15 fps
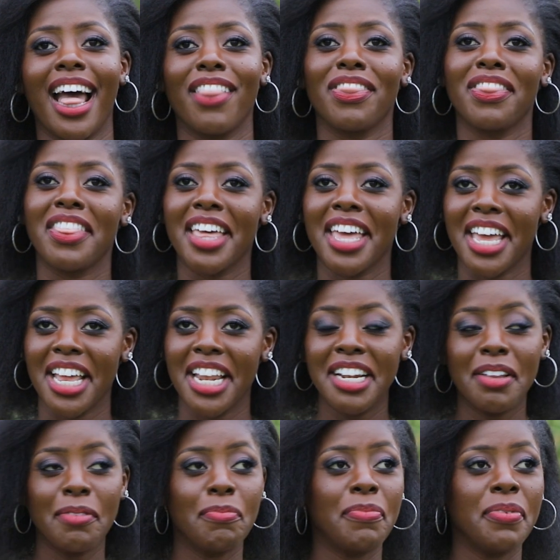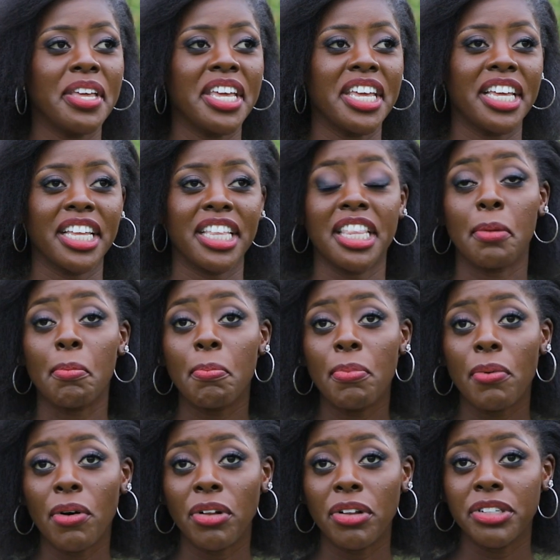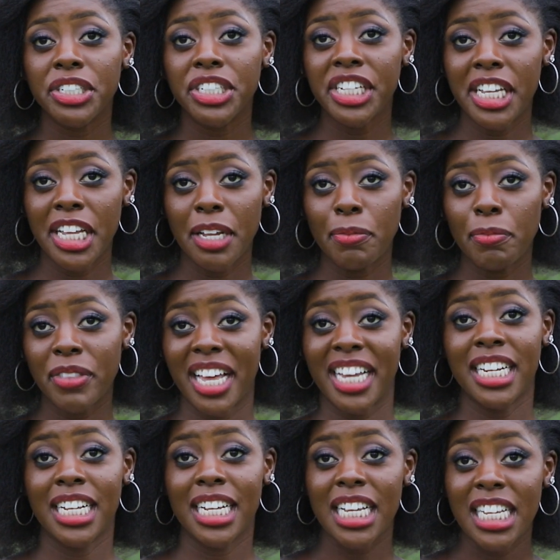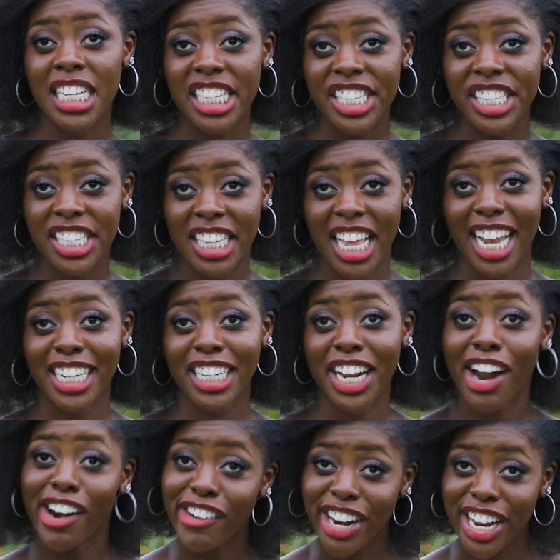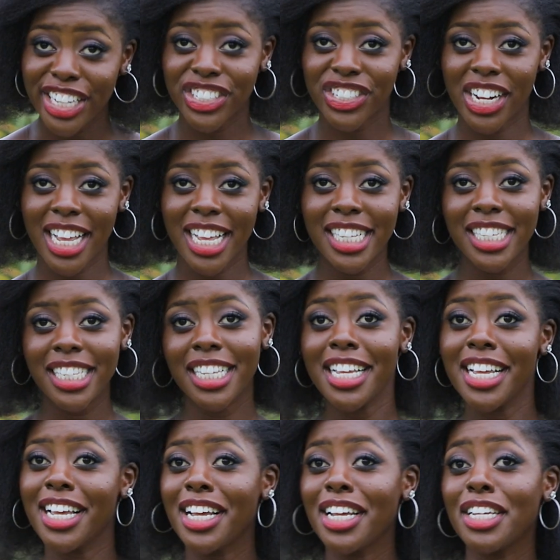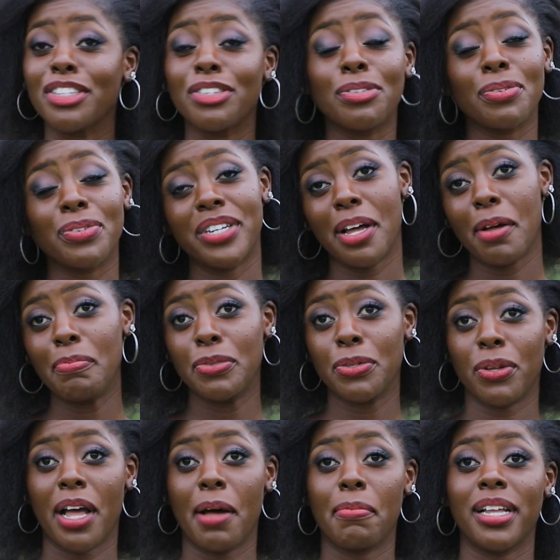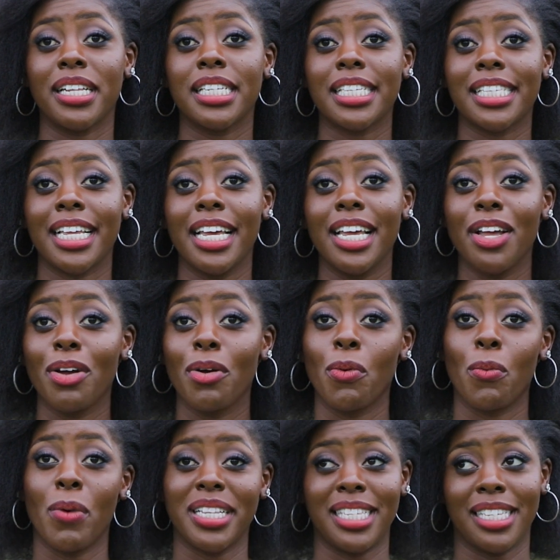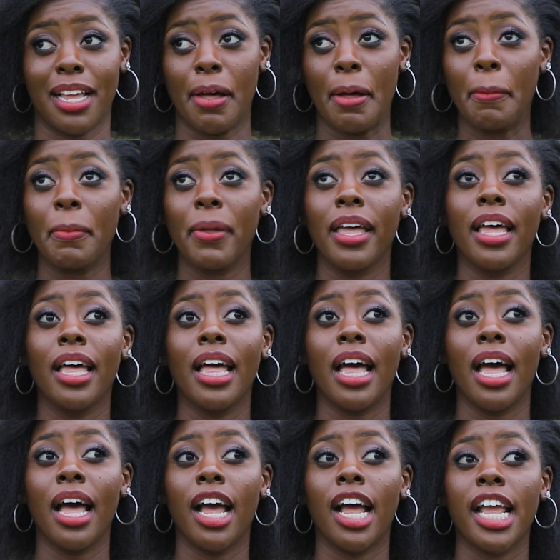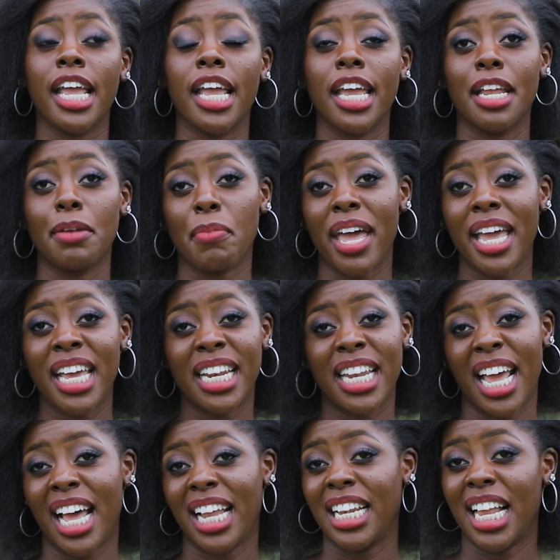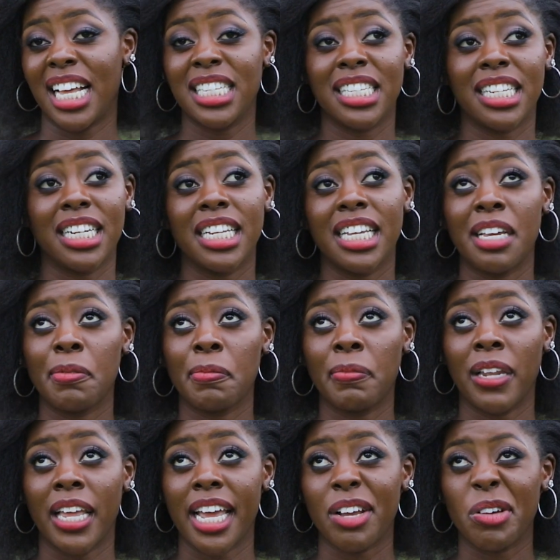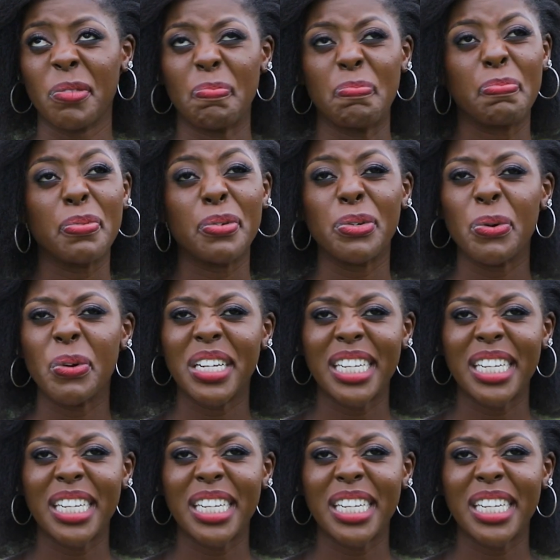And then, being the bold him that he is and courageous, he stood up to come and say, "What's up?" In my head, I had last seen him like Budo